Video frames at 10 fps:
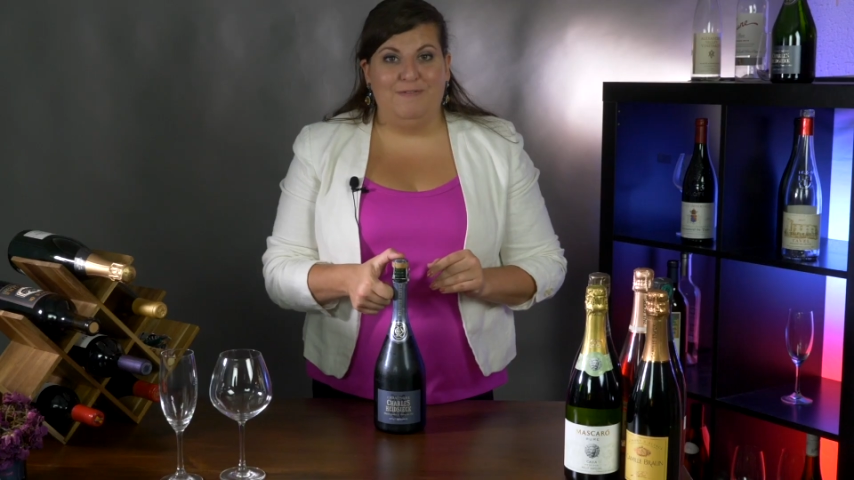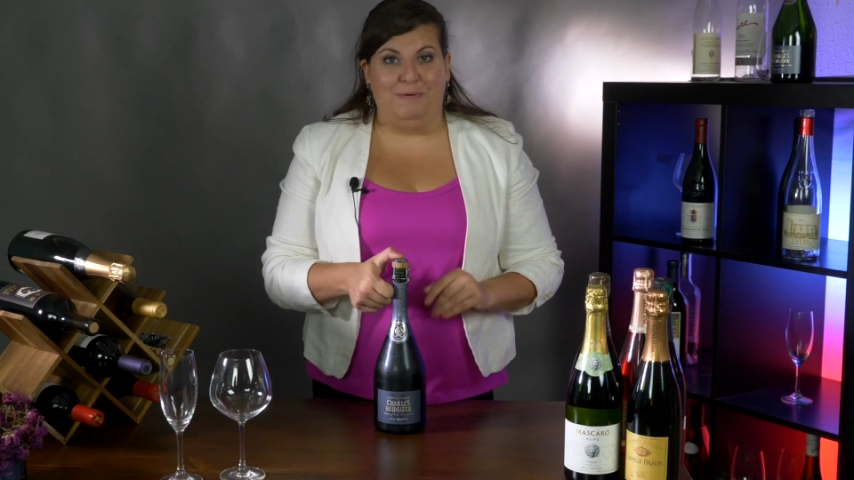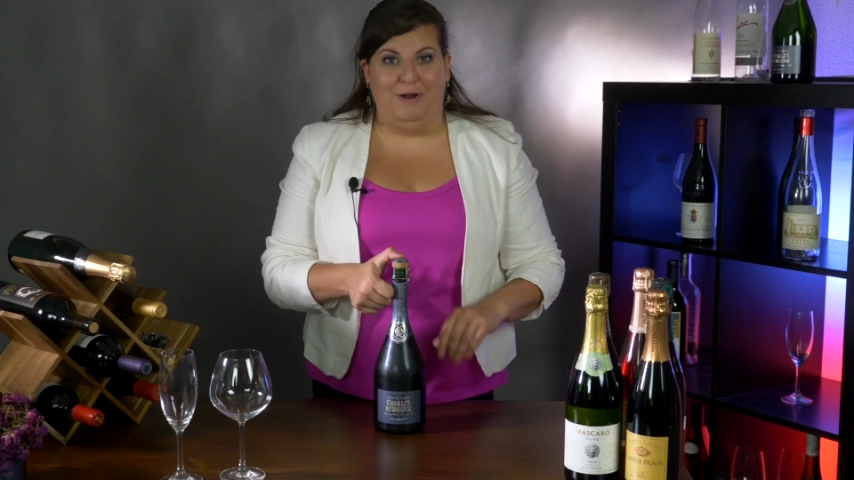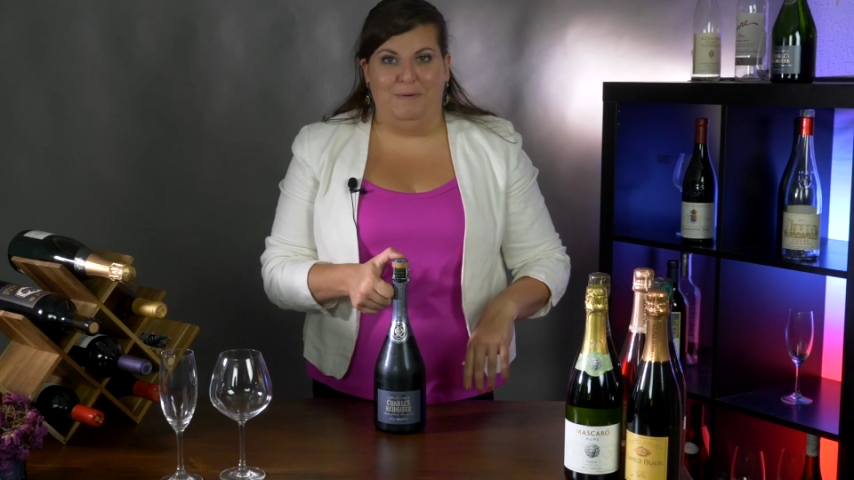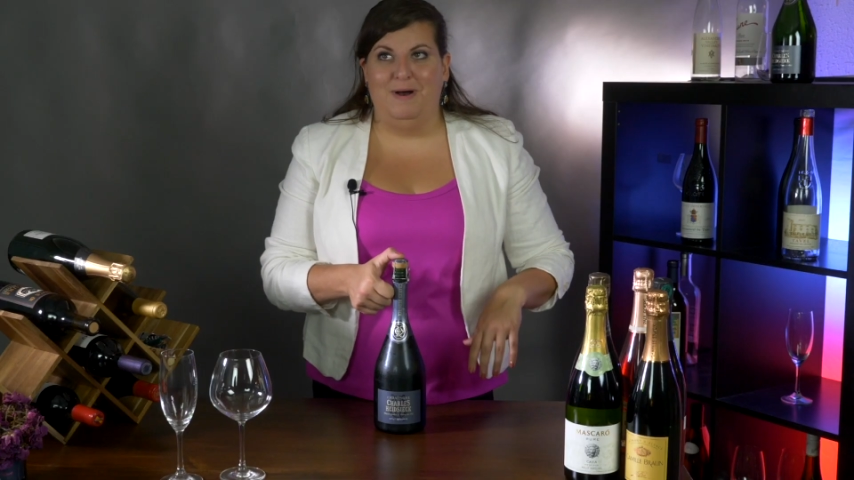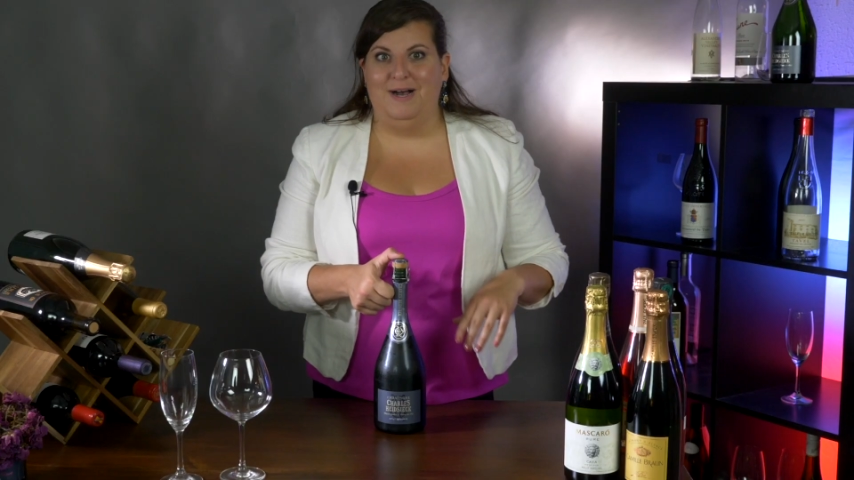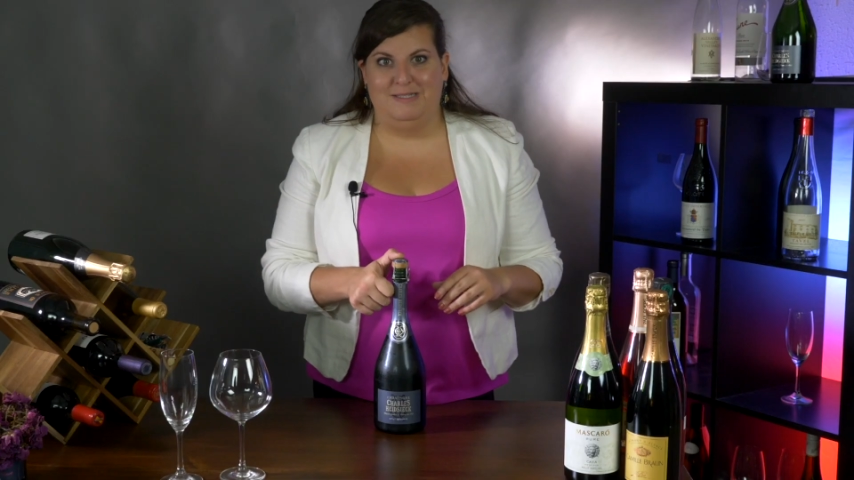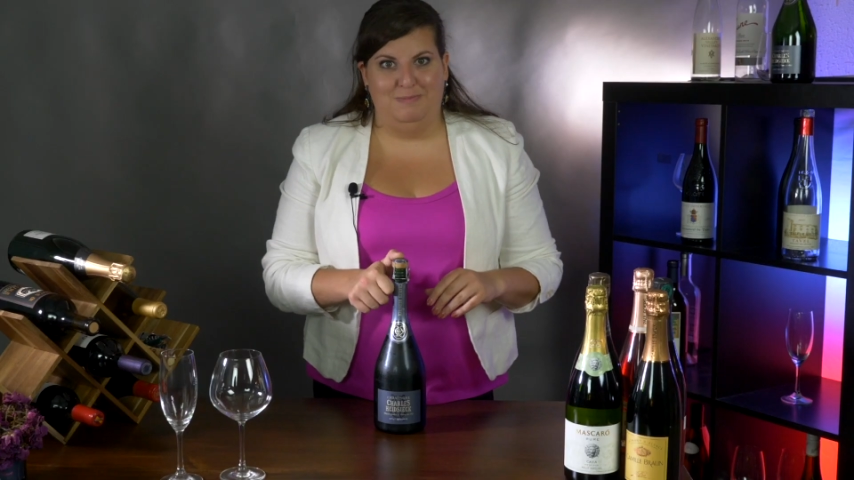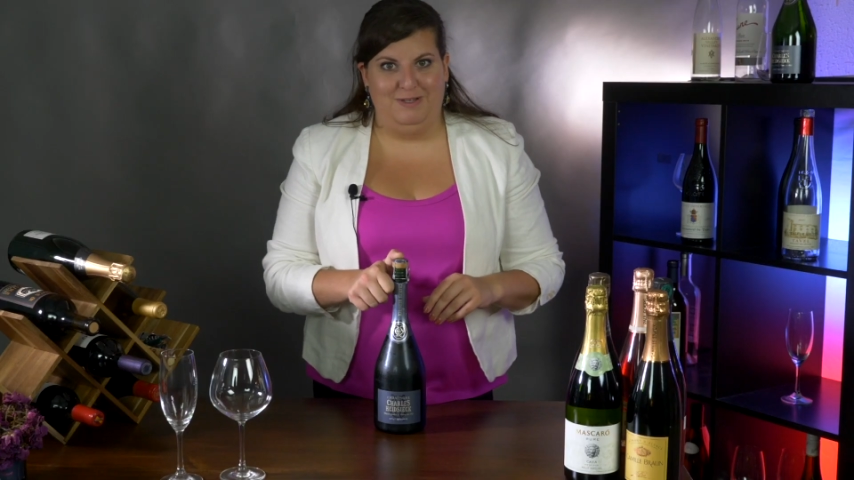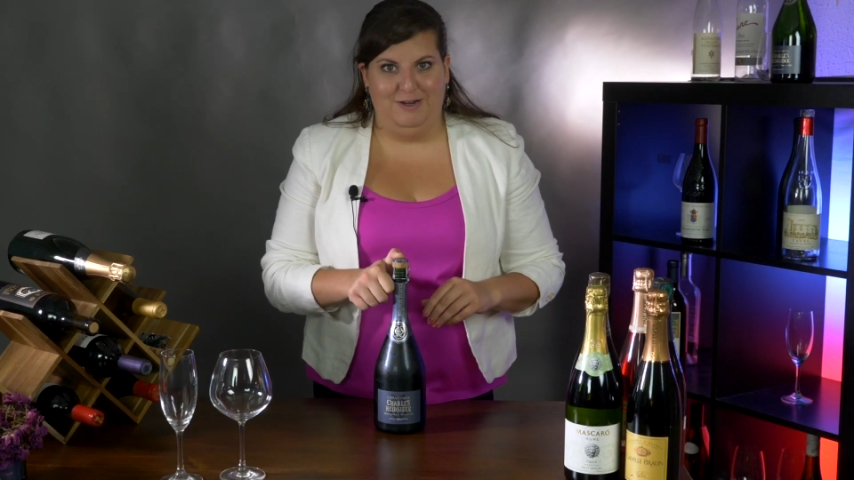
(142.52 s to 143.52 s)
everywhere and
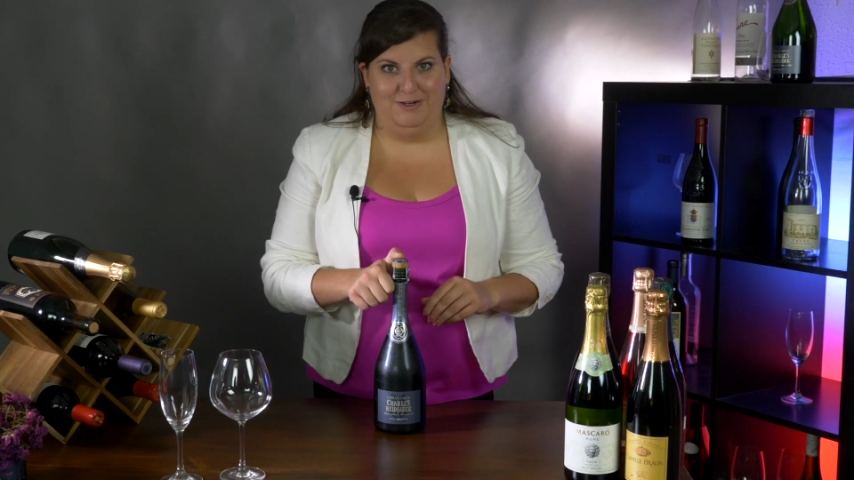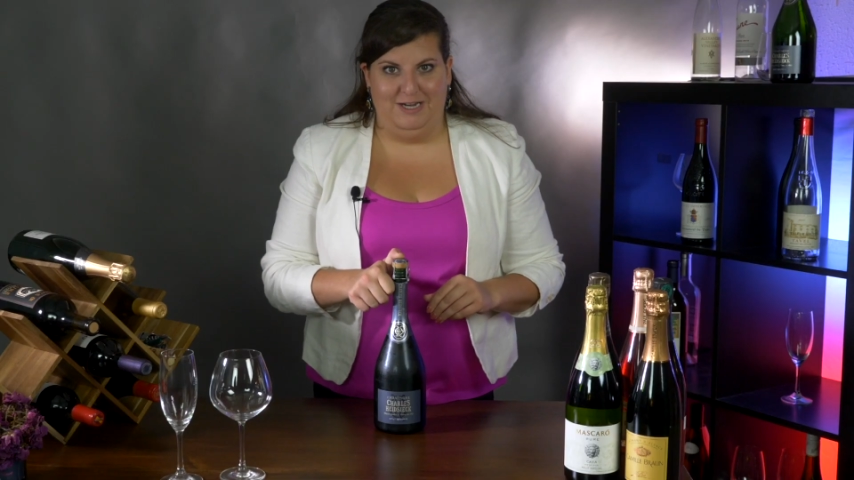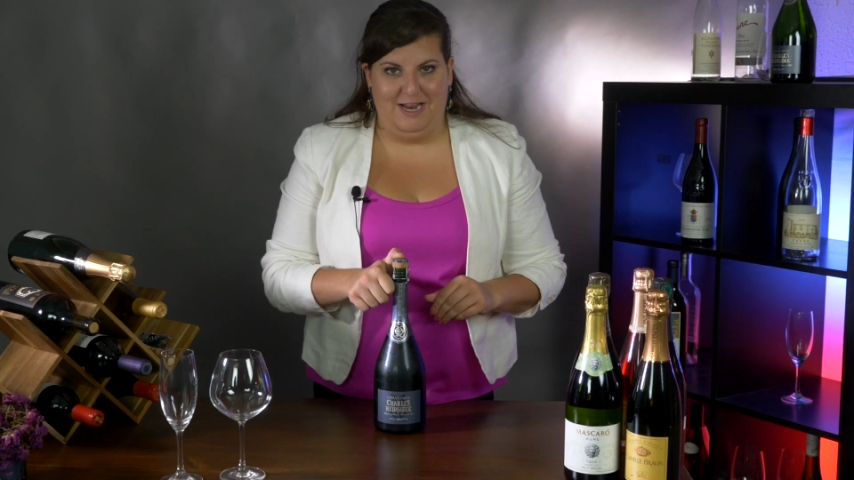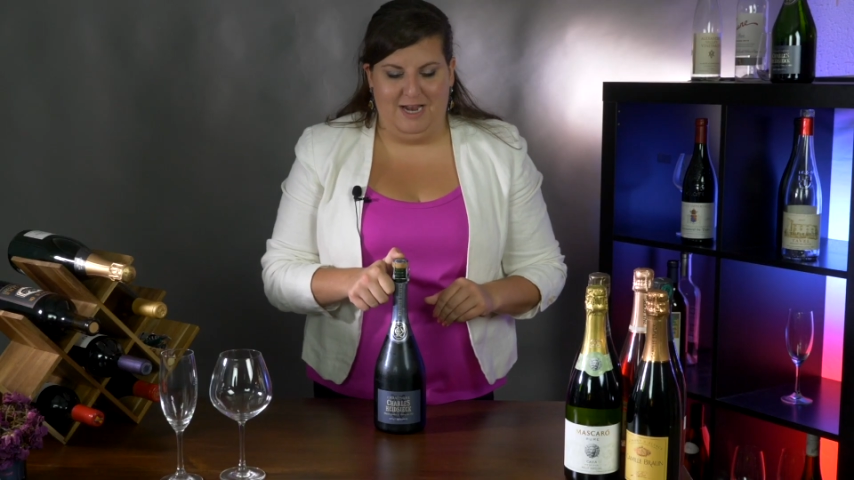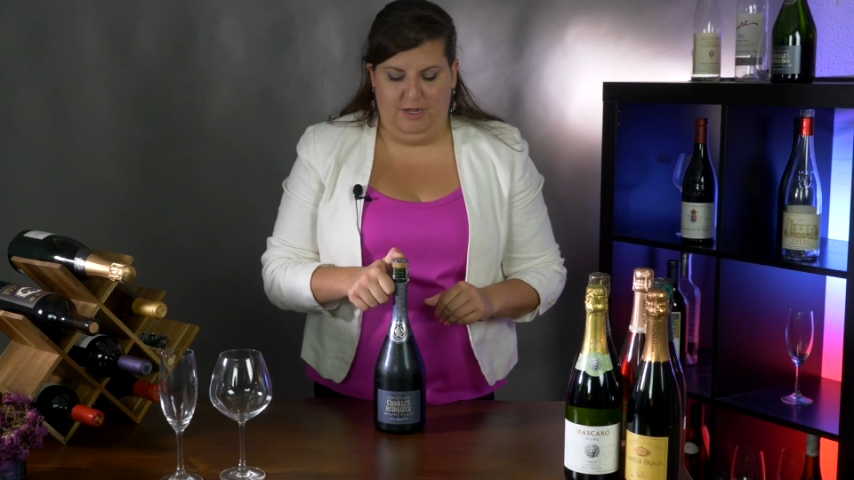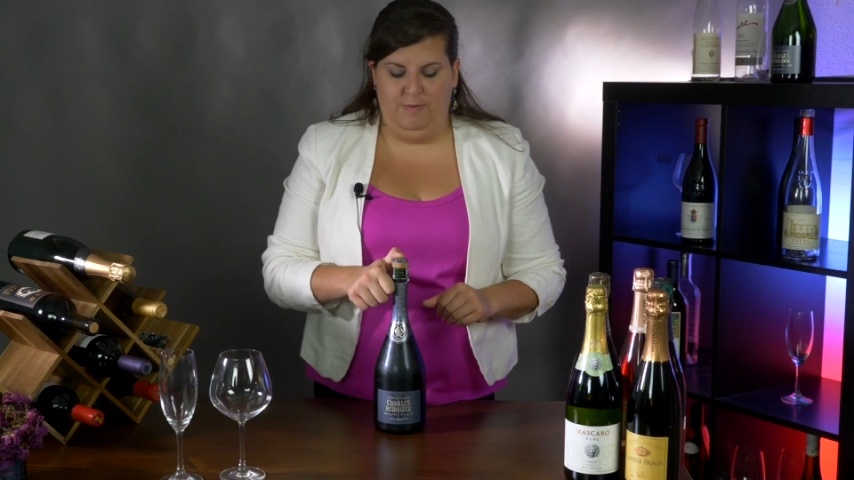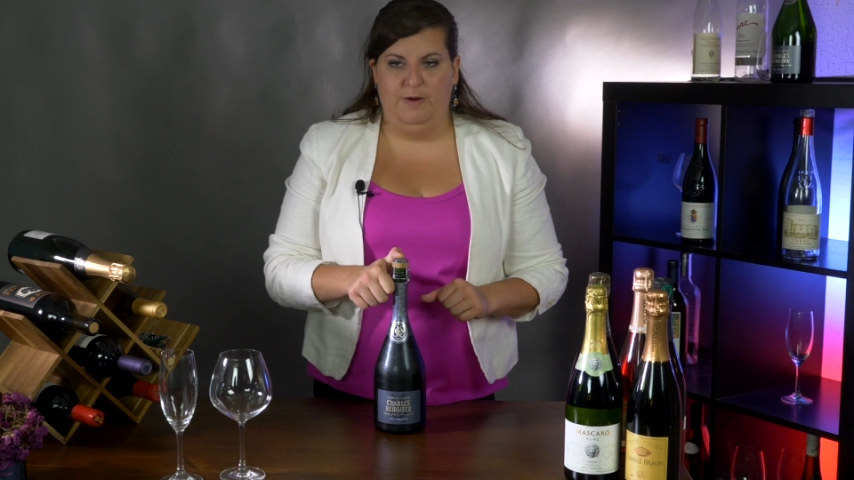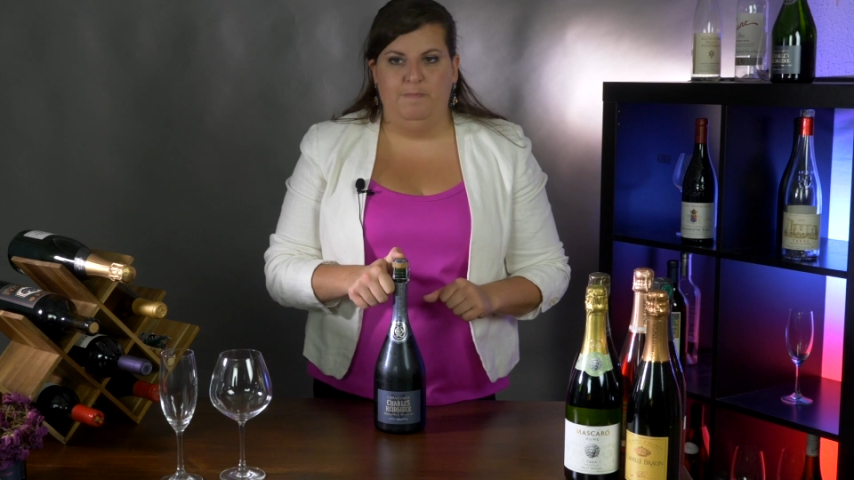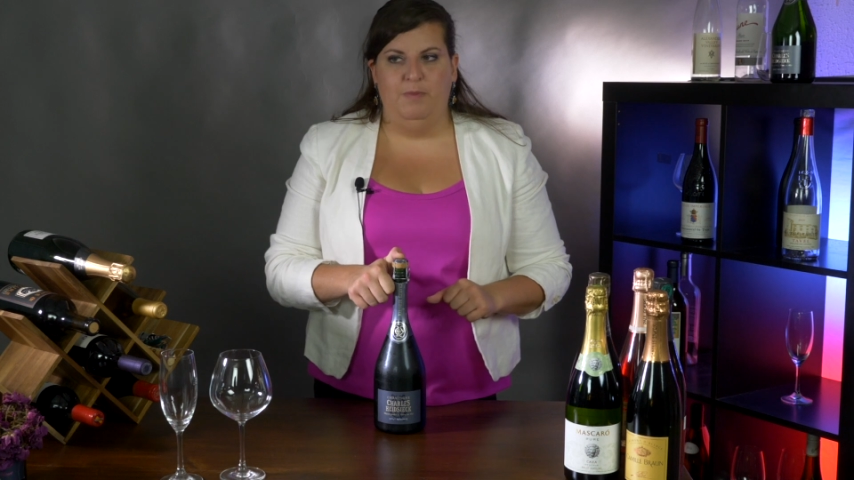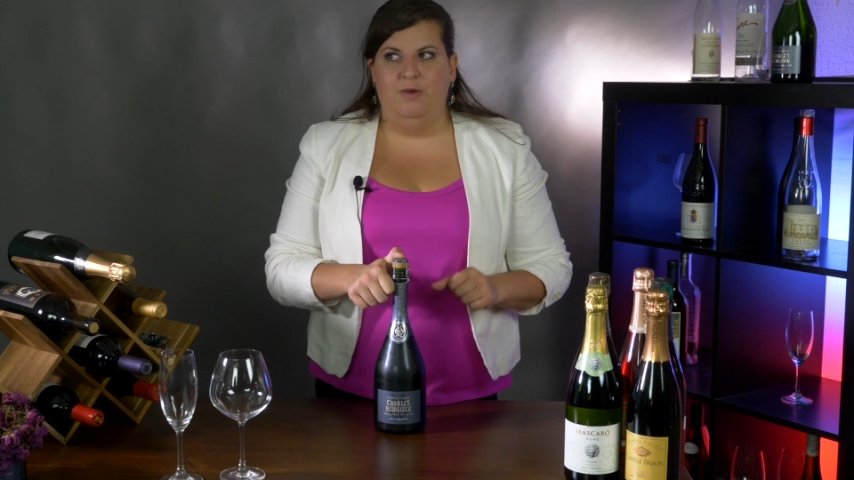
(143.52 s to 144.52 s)
possibly hurting anyone